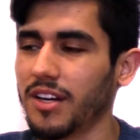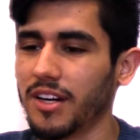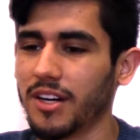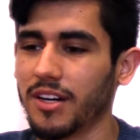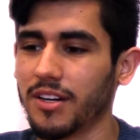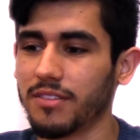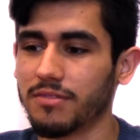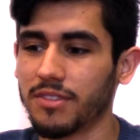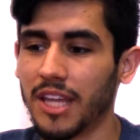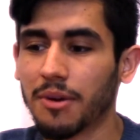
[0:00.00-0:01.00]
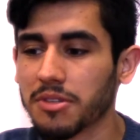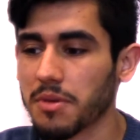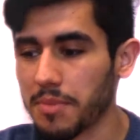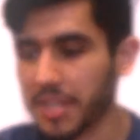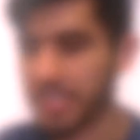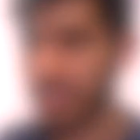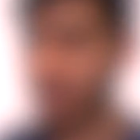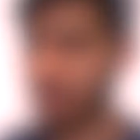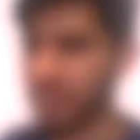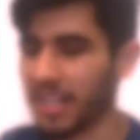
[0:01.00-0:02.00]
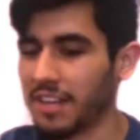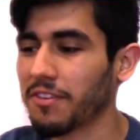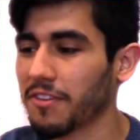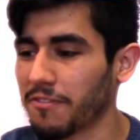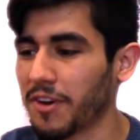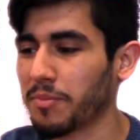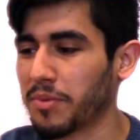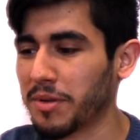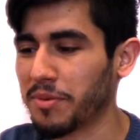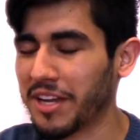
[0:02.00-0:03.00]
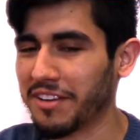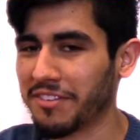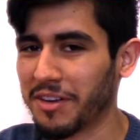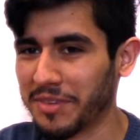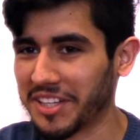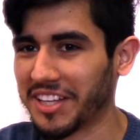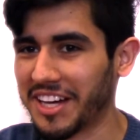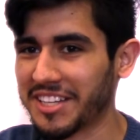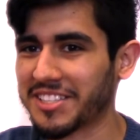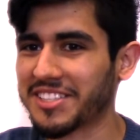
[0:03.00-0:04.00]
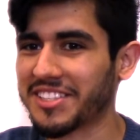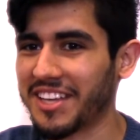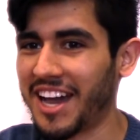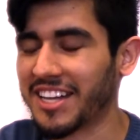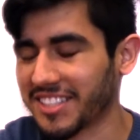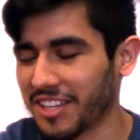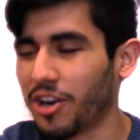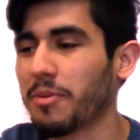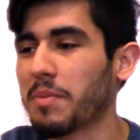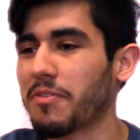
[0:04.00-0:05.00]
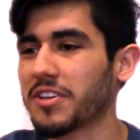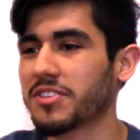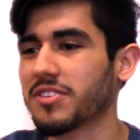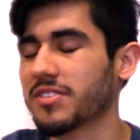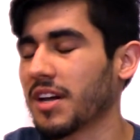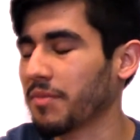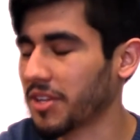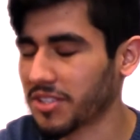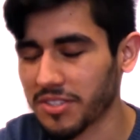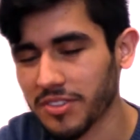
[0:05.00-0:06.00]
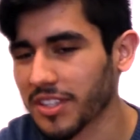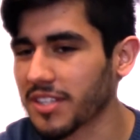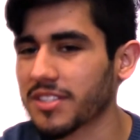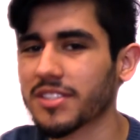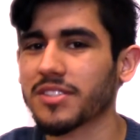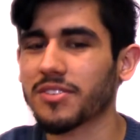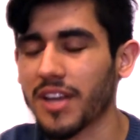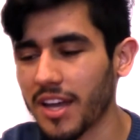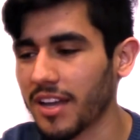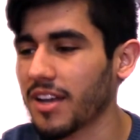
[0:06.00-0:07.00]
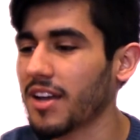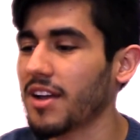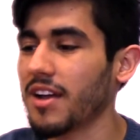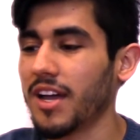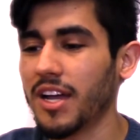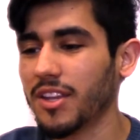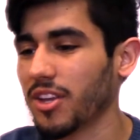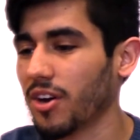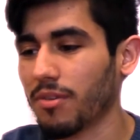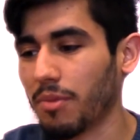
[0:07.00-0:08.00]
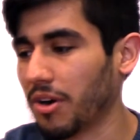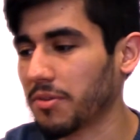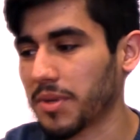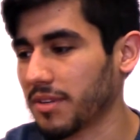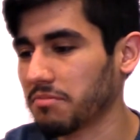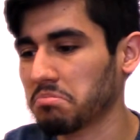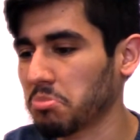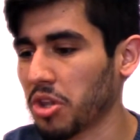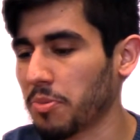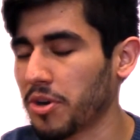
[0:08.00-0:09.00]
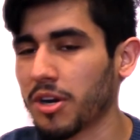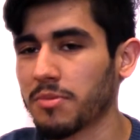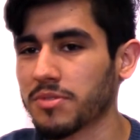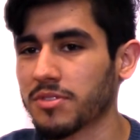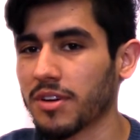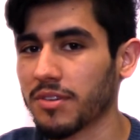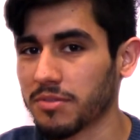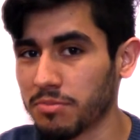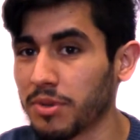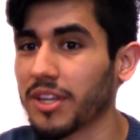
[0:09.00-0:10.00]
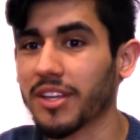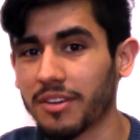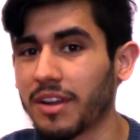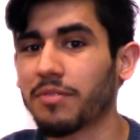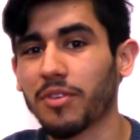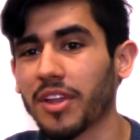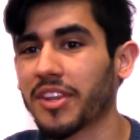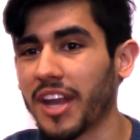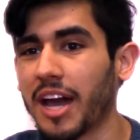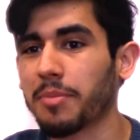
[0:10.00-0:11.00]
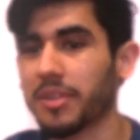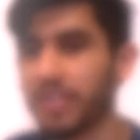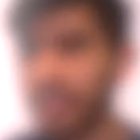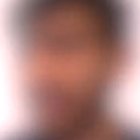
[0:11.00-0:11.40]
That was my biggest thing. I definitely felt pretty brave coming to class, asking all my professors, I'm going to start doing this, is this okay? And they all welcomed it with open arms, so I was really grateful that that happened.